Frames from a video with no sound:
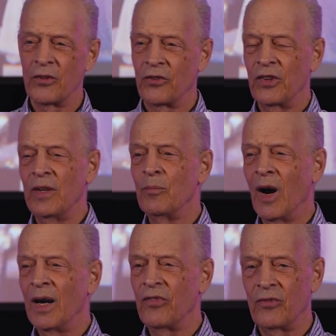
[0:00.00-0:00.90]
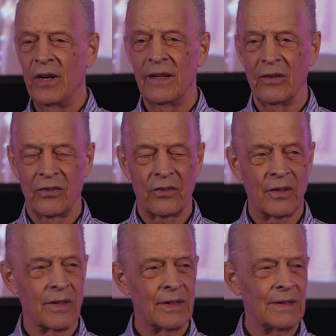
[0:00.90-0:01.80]
to see my
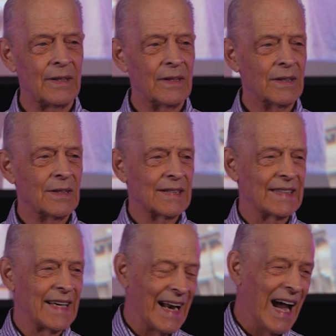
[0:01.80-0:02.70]
friends get